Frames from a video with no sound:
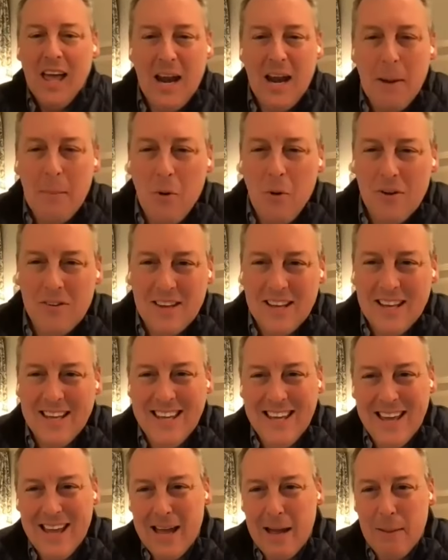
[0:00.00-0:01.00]
And I'm always like,
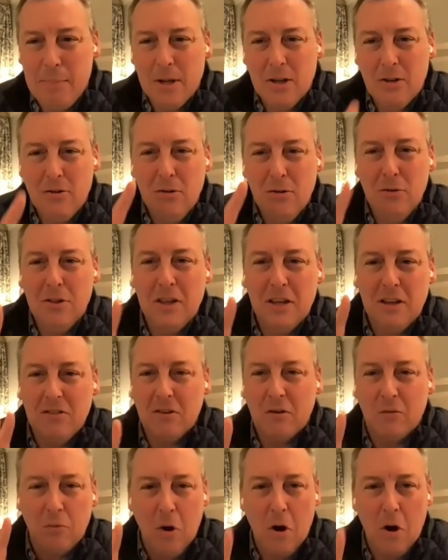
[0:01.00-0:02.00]
yeah, but two
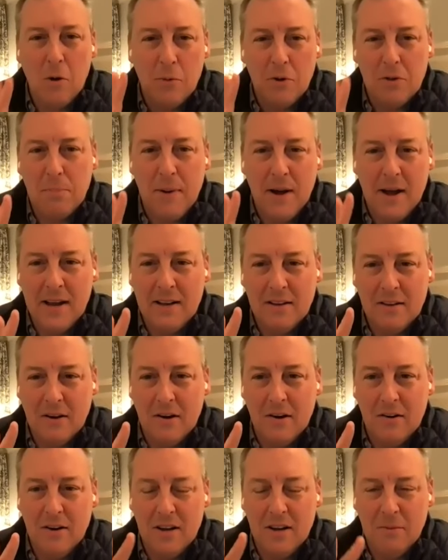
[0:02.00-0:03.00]
things are wrong with buying
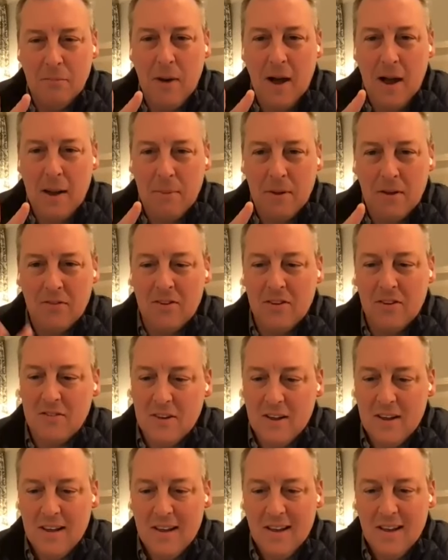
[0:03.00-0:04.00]
dirt in my
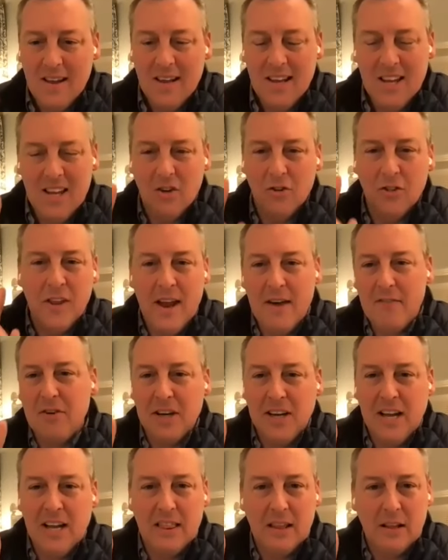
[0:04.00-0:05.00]
business. You'll
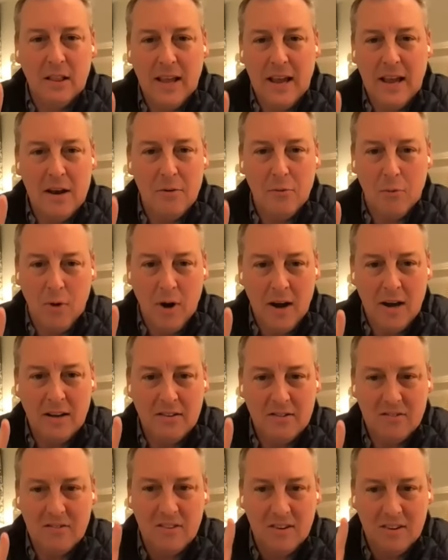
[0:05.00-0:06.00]
never get the land
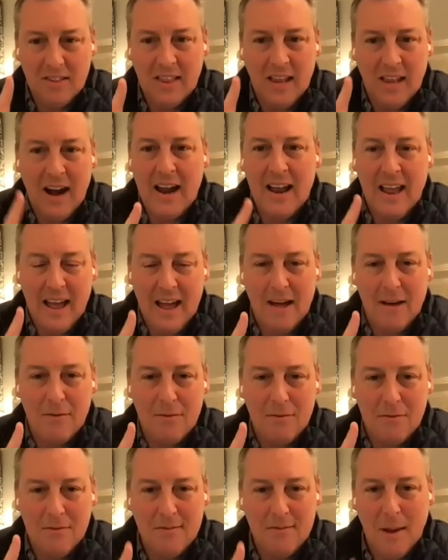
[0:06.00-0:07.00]
rights that I
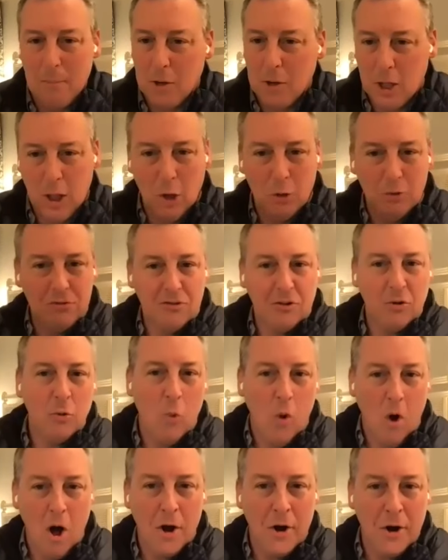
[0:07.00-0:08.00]
have. Mm. I'm close to
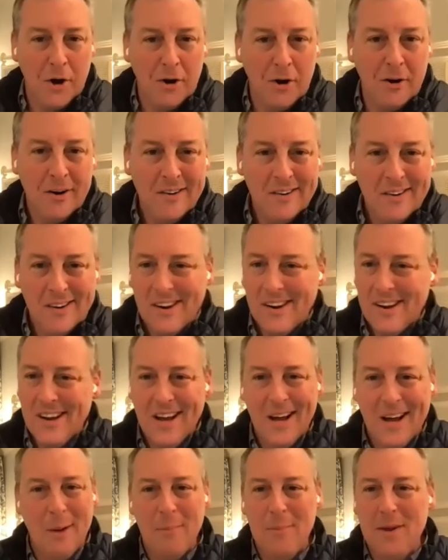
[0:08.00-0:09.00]
water. Mm,
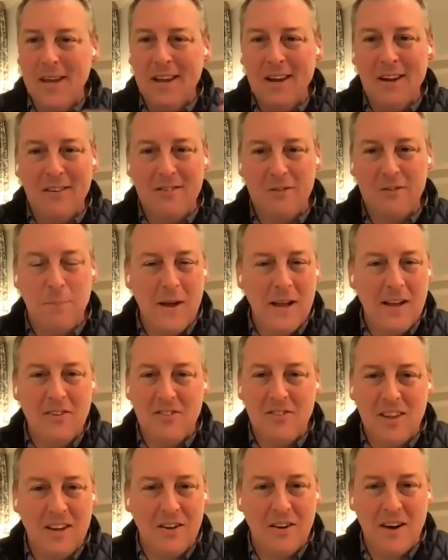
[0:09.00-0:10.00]
I'm yeah. in a
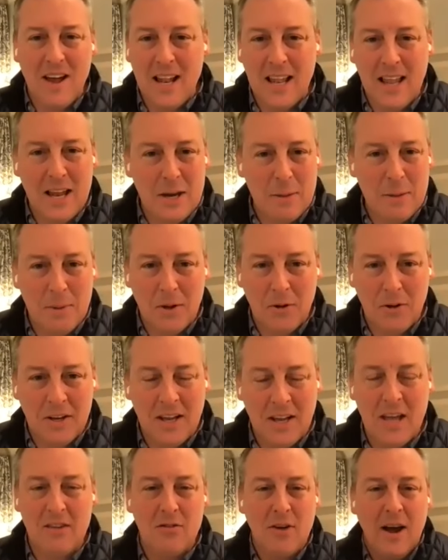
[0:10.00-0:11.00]
space that you're not allowed to build
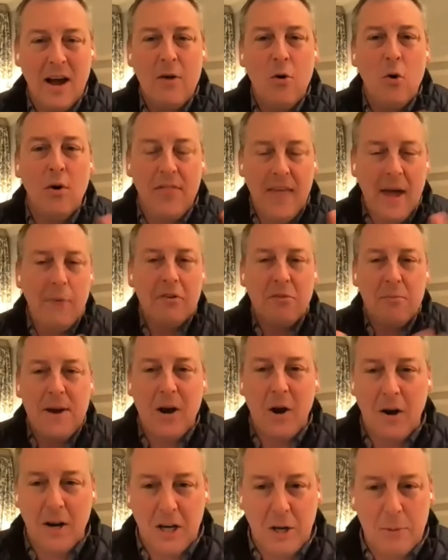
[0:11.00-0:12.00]
again. So I that was
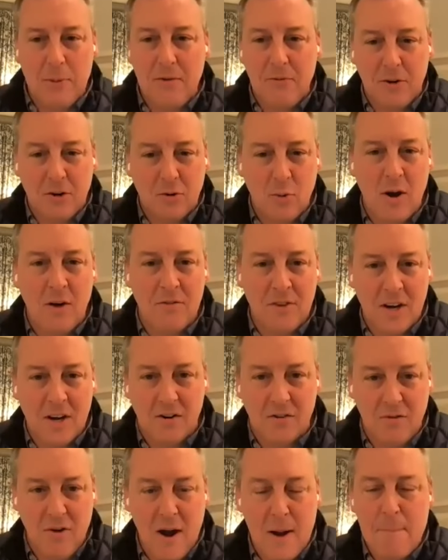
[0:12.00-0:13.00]
my argument for 12
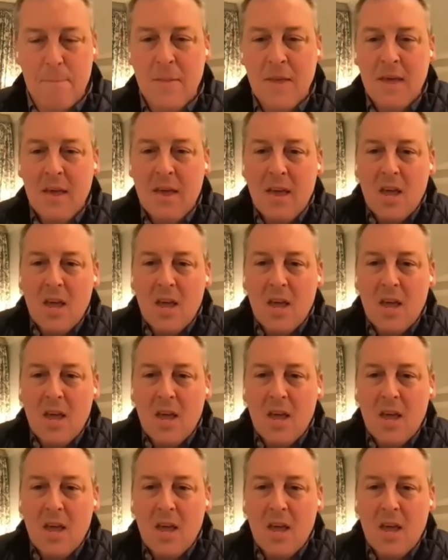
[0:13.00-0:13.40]
years, right?